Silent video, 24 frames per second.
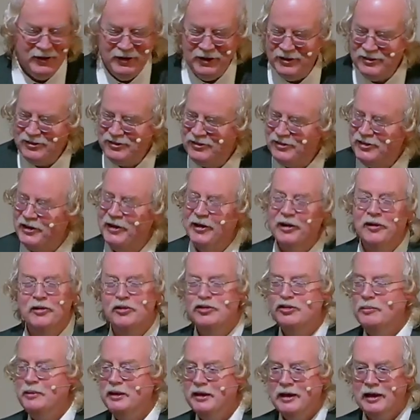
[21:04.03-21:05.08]
He
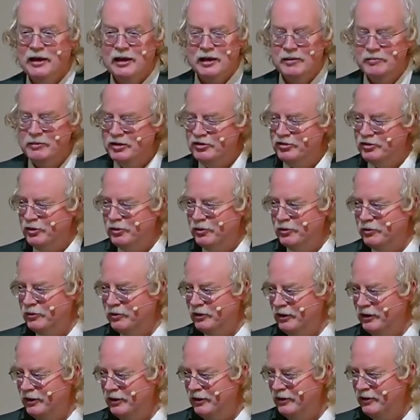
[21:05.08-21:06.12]
tells me I am His own.
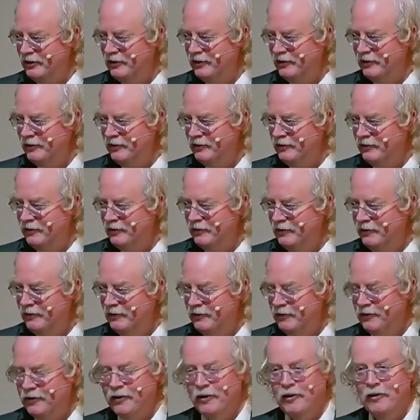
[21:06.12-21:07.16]

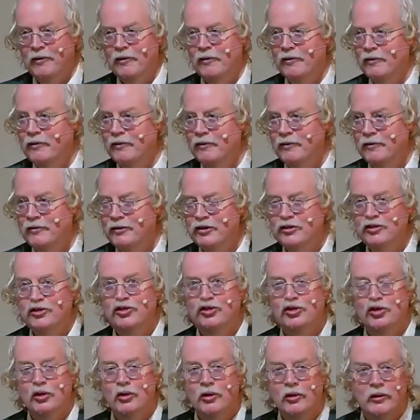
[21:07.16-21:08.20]
Oh, the
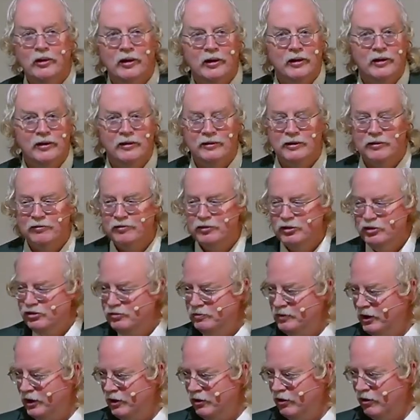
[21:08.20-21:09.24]
joy that fills
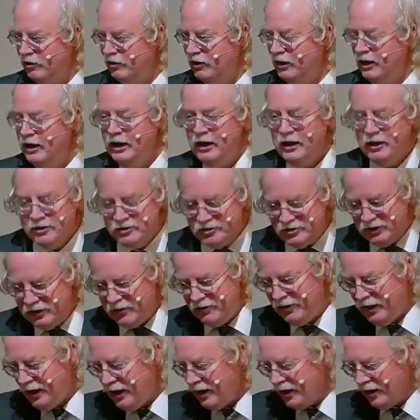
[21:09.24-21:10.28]
my heart. See,
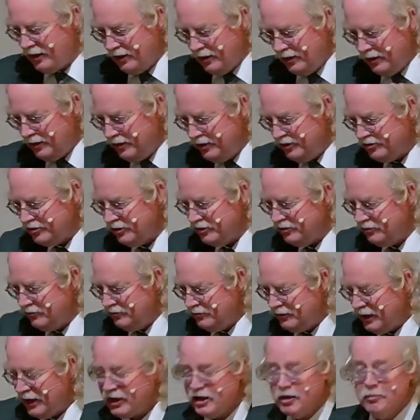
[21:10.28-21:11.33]
that is a
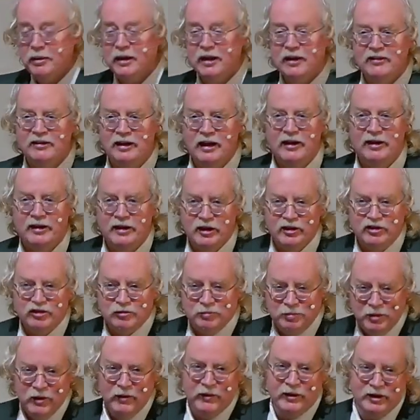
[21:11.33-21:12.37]
that can be a daily
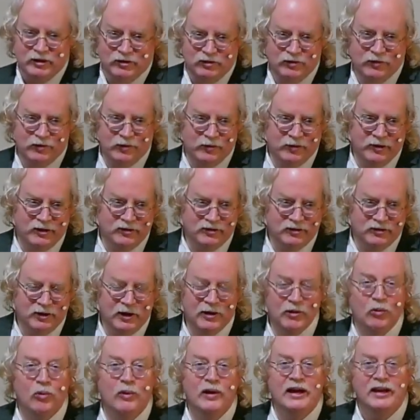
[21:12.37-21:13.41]
experience for us
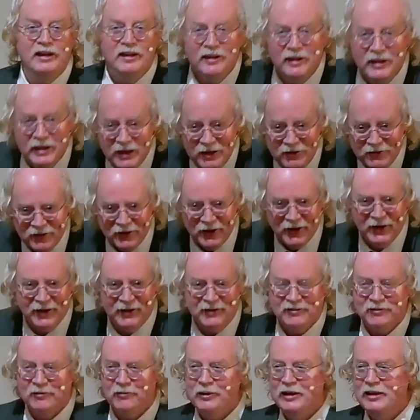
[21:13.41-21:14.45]
and we need
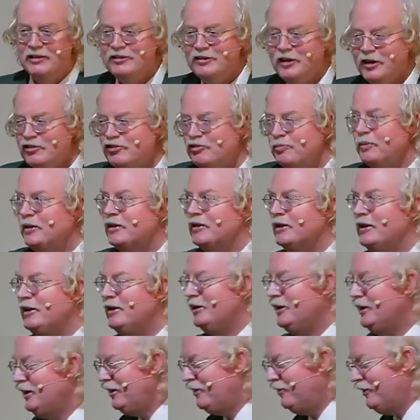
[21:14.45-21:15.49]
that we desperately
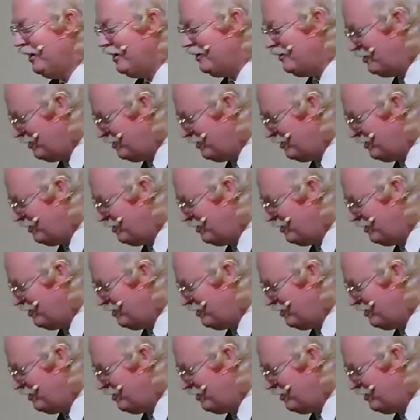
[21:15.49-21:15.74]
need that